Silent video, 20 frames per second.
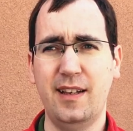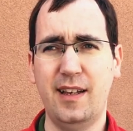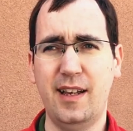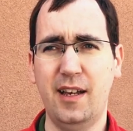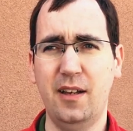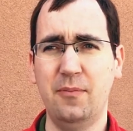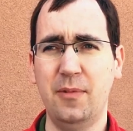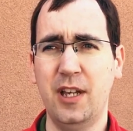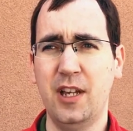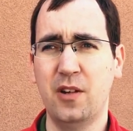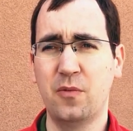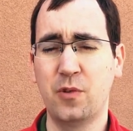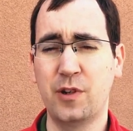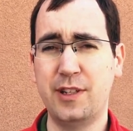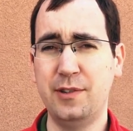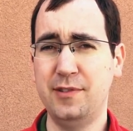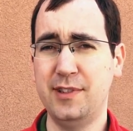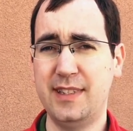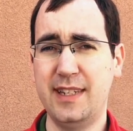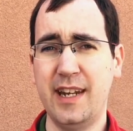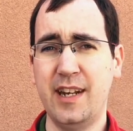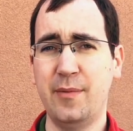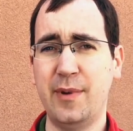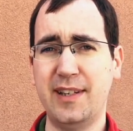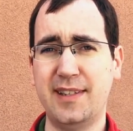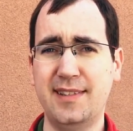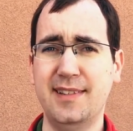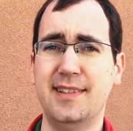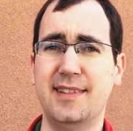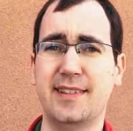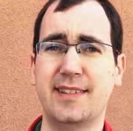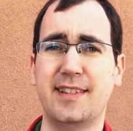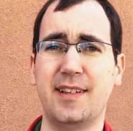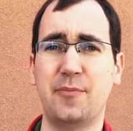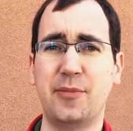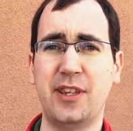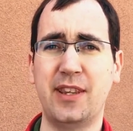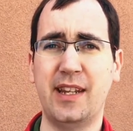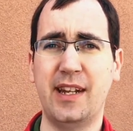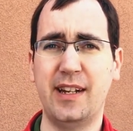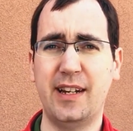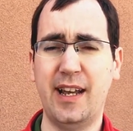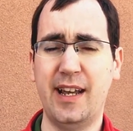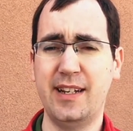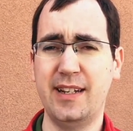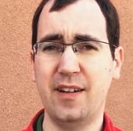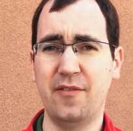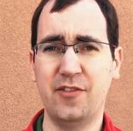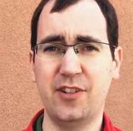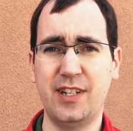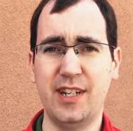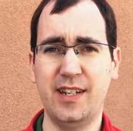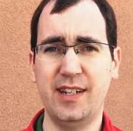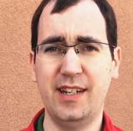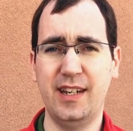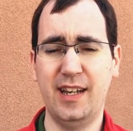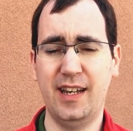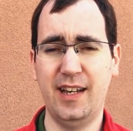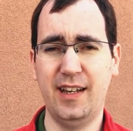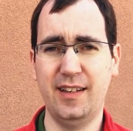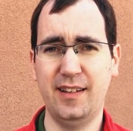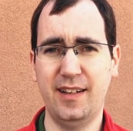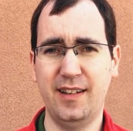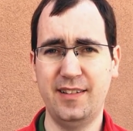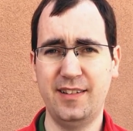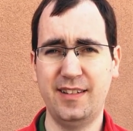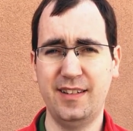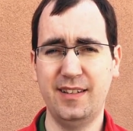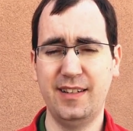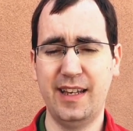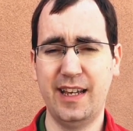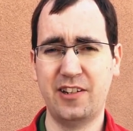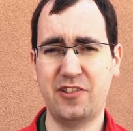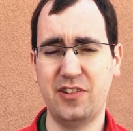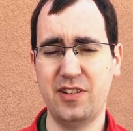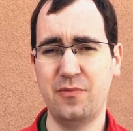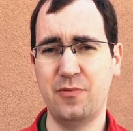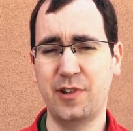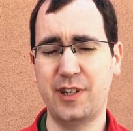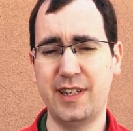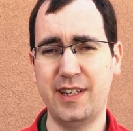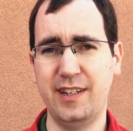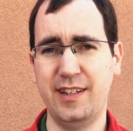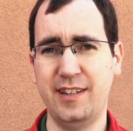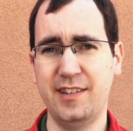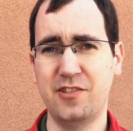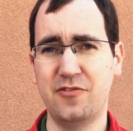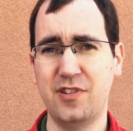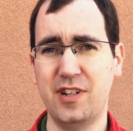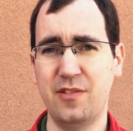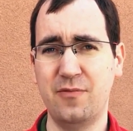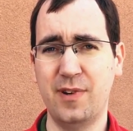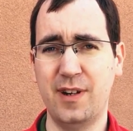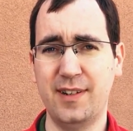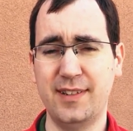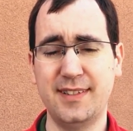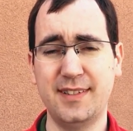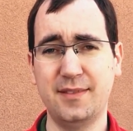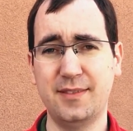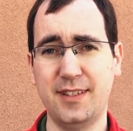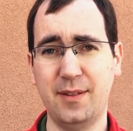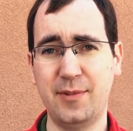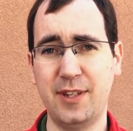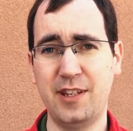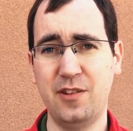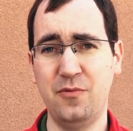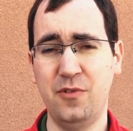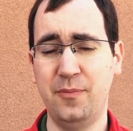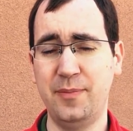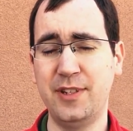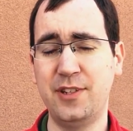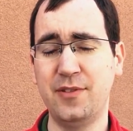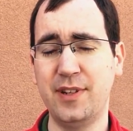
Uh, working with databases is something that I never did uh, until actually working in industry, where it's something you will be